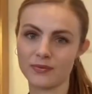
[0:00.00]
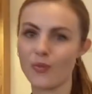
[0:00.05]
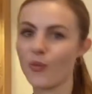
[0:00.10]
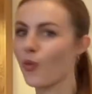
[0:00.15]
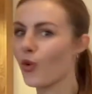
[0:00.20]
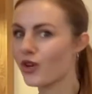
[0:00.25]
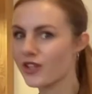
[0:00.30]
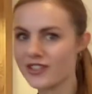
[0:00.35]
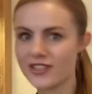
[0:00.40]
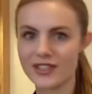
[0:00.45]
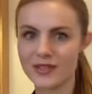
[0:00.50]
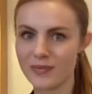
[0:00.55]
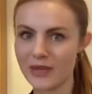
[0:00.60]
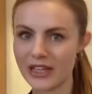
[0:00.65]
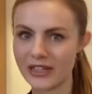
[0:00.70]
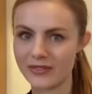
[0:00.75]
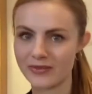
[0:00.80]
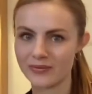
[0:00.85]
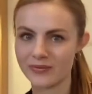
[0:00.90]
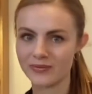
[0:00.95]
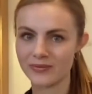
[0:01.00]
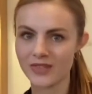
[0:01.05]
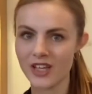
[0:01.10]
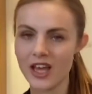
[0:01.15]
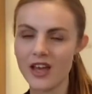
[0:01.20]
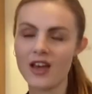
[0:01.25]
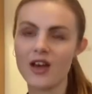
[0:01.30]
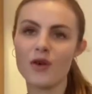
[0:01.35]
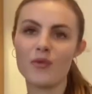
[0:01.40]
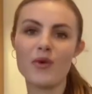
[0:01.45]
What does this mean?
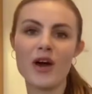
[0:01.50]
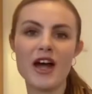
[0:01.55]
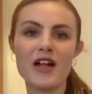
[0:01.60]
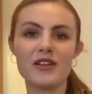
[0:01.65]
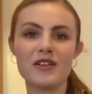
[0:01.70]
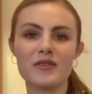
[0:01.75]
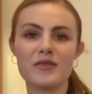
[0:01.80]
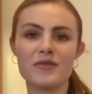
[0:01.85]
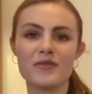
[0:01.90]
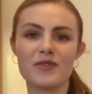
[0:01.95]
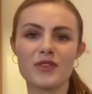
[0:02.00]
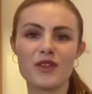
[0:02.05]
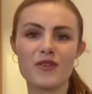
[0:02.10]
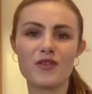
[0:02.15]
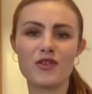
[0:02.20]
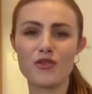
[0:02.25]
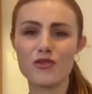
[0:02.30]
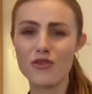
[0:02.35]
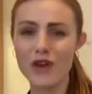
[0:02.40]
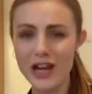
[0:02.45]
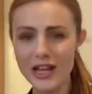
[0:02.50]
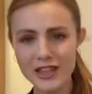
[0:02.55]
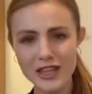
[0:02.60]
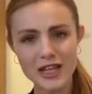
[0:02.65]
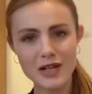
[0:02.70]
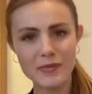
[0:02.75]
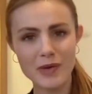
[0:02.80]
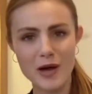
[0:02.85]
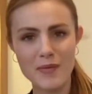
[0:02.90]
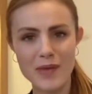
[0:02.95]
Well, the great
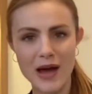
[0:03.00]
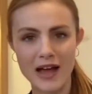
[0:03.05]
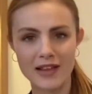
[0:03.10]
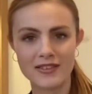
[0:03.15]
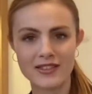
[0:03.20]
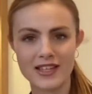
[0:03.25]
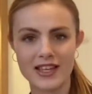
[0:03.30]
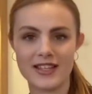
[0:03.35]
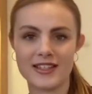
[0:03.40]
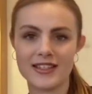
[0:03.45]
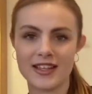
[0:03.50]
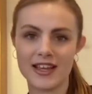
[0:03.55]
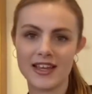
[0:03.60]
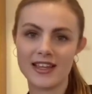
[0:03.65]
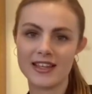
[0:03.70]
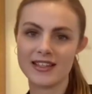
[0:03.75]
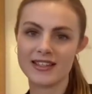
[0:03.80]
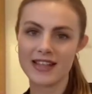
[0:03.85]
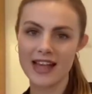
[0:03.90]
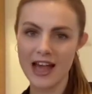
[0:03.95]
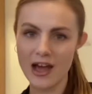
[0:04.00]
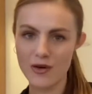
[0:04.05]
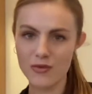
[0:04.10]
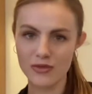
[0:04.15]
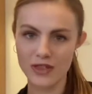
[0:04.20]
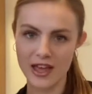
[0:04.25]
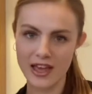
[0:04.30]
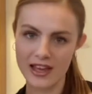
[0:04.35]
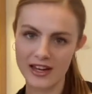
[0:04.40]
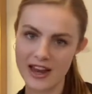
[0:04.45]
thing about maths is that it is out
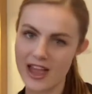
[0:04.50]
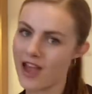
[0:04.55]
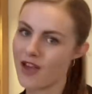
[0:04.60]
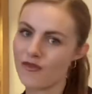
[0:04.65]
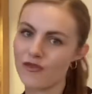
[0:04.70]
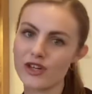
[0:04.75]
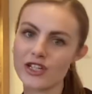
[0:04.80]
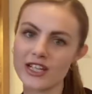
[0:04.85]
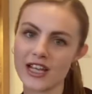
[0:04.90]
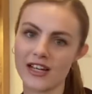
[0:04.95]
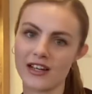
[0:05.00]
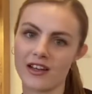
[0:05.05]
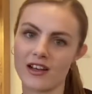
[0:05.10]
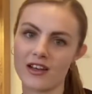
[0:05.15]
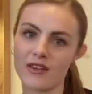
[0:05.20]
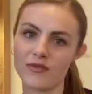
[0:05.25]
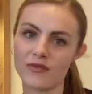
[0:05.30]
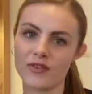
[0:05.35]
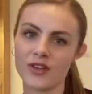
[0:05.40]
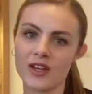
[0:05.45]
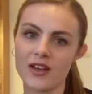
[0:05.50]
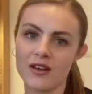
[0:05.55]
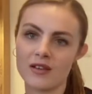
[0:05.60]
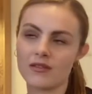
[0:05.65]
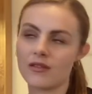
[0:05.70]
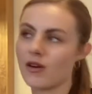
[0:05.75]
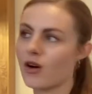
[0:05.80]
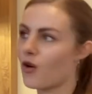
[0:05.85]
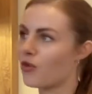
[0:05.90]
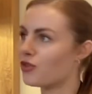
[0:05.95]
there in everyday life.
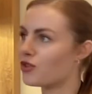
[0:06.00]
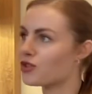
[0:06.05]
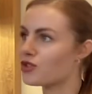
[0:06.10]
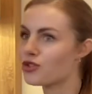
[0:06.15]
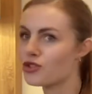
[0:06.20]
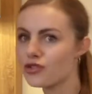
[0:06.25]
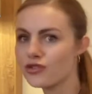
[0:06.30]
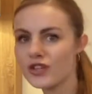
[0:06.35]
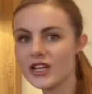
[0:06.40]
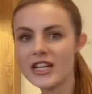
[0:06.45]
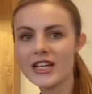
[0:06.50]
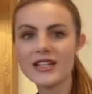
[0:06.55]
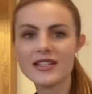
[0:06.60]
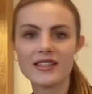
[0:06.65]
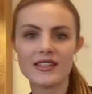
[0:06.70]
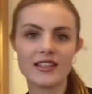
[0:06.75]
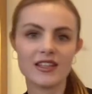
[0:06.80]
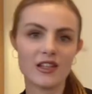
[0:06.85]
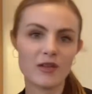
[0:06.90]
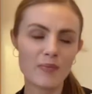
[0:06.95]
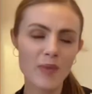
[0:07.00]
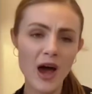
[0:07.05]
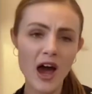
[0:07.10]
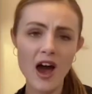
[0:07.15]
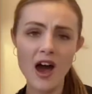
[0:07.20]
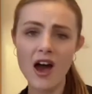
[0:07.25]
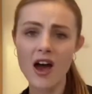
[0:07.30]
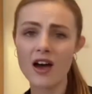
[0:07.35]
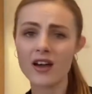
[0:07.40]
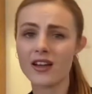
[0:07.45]
On the streets, in the
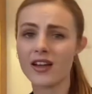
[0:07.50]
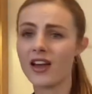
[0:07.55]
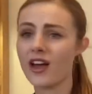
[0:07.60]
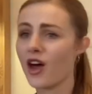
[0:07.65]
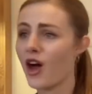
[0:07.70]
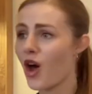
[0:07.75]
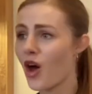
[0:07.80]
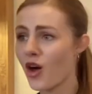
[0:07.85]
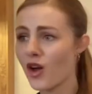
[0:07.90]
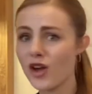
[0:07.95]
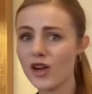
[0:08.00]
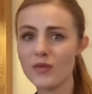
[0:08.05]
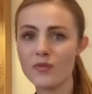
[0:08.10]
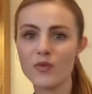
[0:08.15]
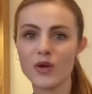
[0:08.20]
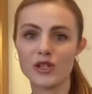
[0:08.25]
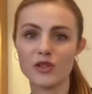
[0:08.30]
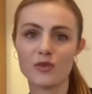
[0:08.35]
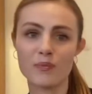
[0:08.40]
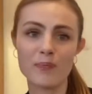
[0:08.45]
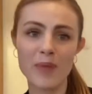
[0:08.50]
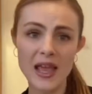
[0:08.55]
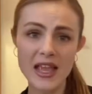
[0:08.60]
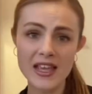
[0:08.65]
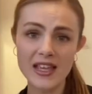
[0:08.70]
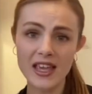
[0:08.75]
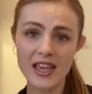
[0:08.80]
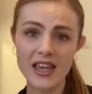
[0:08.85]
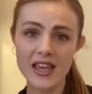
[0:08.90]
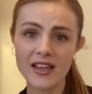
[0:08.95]
park, at home, when you're
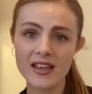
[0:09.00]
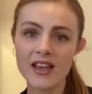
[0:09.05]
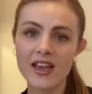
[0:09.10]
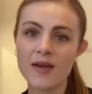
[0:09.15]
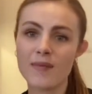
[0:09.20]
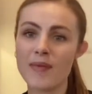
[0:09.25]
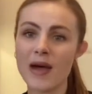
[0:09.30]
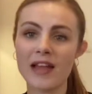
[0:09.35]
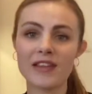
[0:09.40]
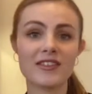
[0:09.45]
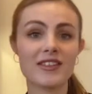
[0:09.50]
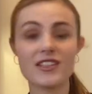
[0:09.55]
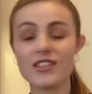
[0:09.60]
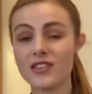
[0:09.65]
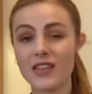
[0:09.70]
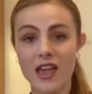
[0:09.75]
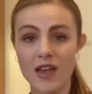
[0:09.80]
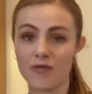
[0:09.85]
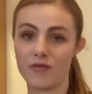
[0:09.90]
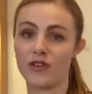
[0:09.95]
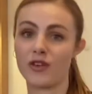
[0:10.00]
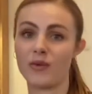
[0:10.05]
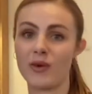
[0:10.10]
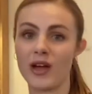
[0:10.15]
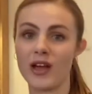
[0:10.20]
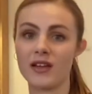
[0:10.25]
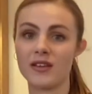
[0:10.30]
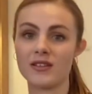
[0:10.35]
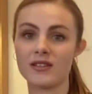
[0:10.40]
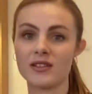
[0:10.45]
baking, maths is
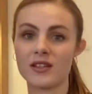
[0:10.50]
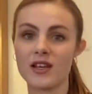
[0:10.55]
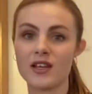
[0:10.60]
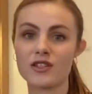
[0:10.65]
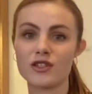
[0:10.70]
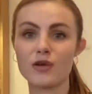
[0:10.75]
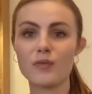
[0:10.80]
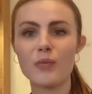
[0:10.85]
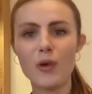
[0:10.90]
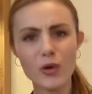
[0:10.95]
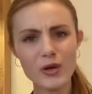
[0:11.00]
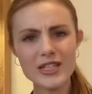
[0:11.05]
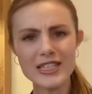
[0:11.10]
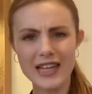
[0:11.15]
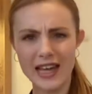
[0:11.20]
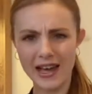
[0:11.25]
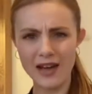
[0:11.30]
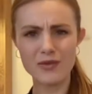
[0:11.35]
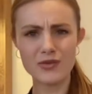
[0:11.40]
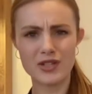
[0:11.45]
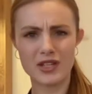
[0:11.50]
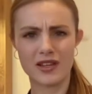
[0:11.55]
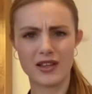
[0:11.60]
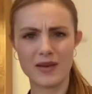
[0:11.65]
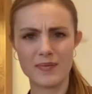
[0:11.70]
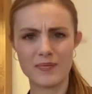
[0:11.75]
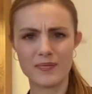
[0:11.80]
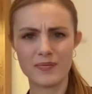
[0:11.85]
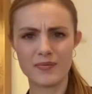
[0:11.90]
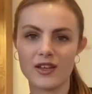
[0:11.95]
everywhere. So point it out to
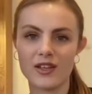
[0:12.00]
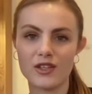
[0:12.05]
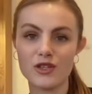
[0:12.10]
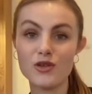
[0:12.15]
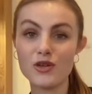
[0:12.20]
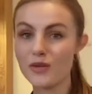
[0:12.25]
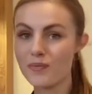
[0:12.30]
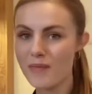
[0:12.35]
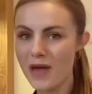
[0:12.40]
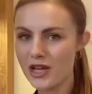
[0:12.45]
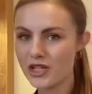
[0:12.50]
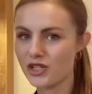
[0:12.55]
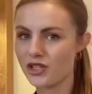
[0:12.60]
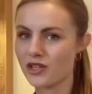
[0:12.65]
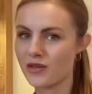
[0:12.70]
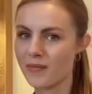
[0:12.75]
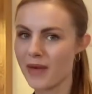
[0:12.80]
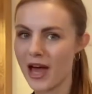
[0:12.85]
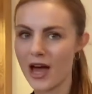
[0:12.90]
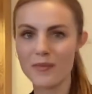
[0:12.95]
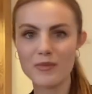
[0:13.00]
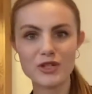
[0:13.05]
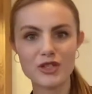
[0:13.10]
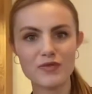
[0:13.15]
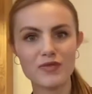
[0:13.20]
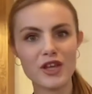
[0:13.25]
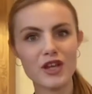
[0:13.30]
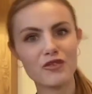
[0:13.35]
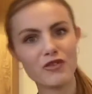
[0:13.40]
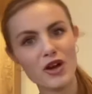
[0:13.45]
them. You can measure them, how much have
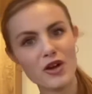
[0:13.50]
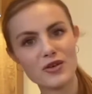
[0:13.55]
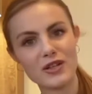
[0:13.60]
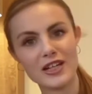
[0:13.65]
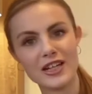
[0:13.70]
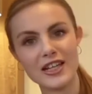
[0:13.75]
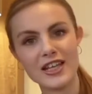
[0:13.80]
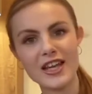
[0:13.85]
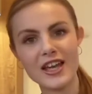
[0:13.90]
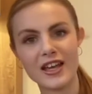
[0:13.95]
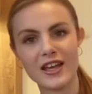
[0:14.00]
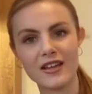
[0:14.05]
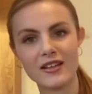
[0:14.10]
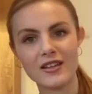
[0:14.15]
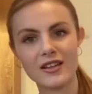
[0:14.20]
they grown in a year?